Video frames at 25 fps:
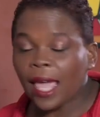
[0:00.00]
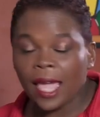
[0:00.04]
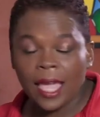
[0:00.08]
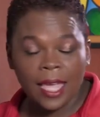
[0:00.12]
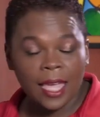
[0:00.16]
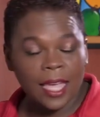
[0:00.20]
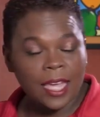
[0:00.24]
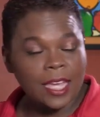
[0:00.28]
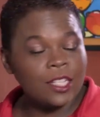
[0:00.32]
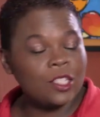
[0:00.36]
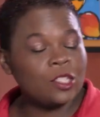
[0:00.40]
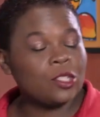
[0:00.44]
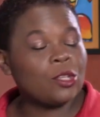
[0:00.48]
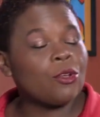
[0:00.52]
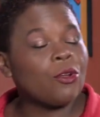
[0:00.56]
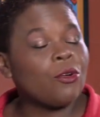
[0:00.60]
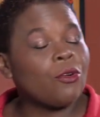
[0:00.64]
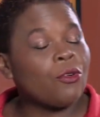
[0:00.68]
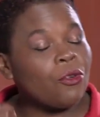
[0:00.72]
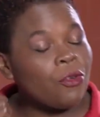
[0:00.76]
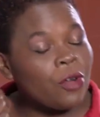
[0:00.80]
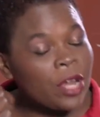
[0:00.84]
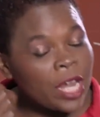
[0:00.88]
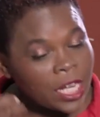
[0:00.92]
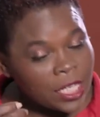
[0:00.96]
like to
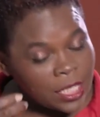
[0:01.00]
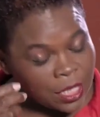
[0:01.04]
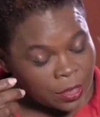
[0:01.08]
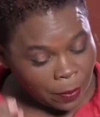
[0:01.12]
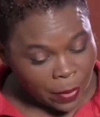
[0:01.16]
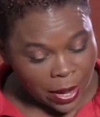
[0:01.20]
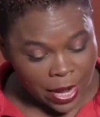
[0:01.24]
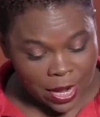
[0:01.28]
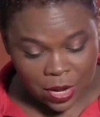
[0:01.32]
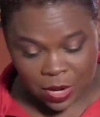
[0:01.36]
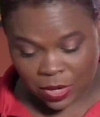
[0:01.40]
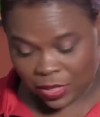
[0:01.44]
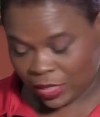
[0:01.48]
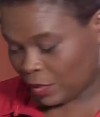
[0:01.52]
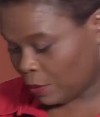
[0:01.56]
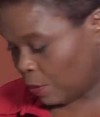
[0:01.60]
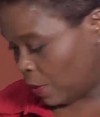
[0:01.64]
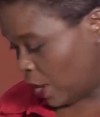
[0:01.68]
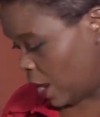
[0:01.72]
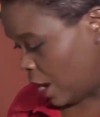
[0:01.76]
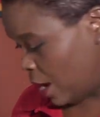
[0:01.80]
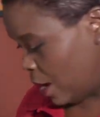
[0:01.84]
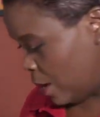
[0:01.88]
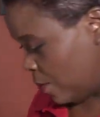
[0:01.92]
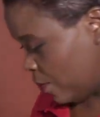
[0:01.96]
grate my
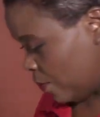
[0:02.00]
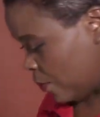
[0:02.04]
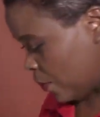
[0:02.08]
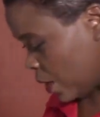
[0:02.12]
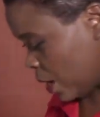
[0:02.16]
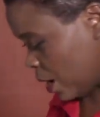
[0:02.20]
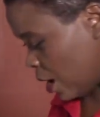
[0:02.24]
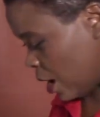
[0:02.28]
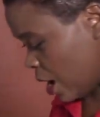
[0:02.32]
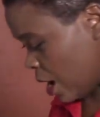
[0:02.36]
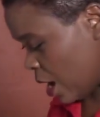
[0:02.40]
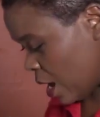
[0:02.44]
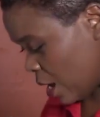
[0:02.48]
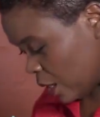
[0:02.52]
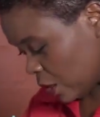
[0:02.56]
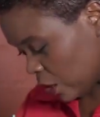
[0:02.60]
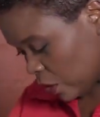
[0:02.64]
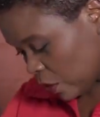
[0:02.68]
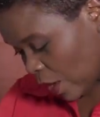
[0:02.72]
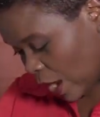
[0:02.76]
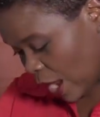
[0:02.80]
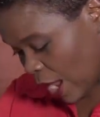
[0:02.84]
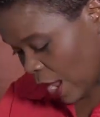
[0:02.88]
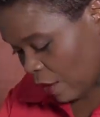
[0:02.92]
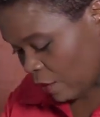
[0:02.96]
nutmeg.
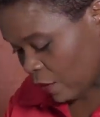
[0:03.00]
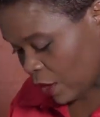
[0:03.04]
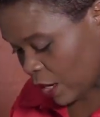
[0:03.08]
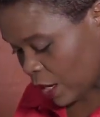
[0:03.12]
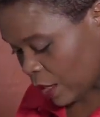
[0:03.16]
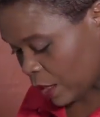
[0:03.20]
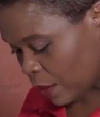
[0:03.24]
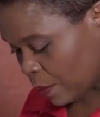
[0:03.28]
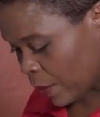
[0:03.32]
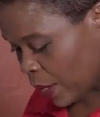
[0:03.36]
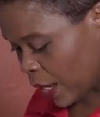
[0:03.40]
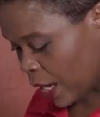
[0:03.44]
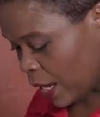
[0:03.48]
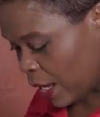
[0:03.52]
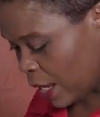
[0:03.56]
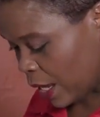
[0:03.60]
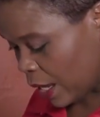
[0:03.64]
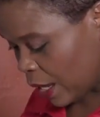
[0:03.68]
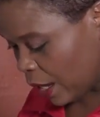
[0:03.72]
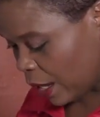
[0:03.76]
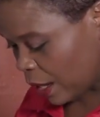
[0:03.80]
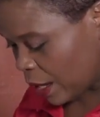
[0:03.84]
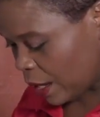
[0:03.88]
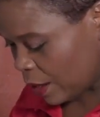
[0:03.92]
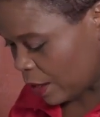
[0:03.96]
So I have a nutmeg
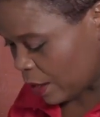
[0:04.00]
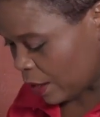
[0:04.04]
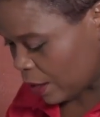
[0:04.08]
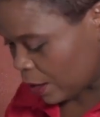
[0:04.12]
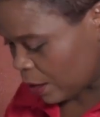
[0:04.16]
here.